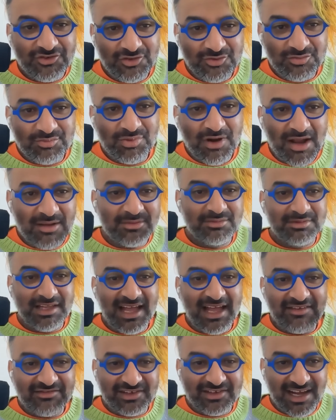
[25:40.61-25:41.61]
you probably
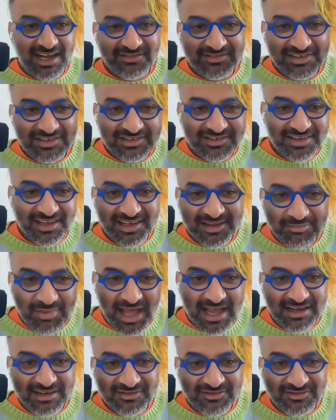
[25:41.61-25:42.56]
have to have this like back